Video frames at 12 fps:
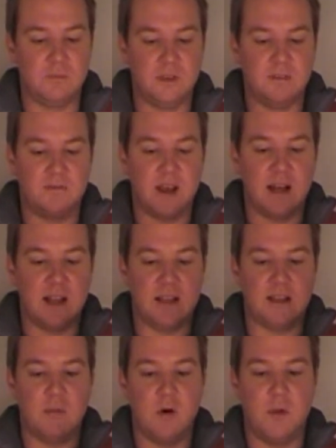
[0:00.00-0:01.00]
Couldn't find it
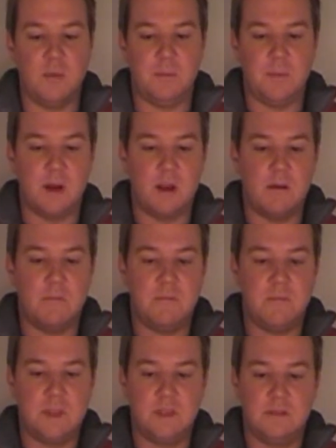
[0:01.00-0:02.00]
at the moment, but
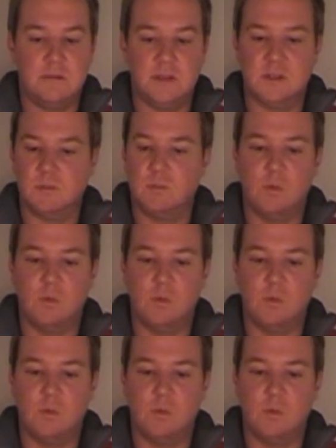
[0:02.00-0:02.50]
this